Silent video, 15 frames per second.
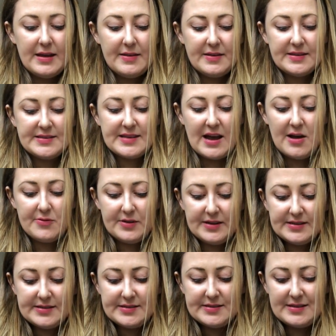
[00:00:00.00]
the sound
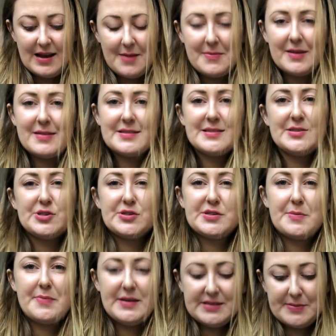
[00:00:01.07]
is, I mean, this is just
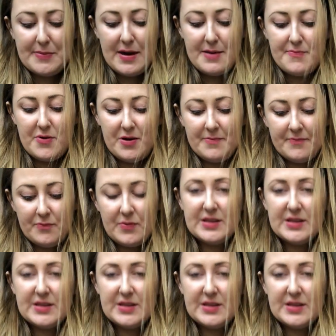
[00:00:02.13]
a piece of paper.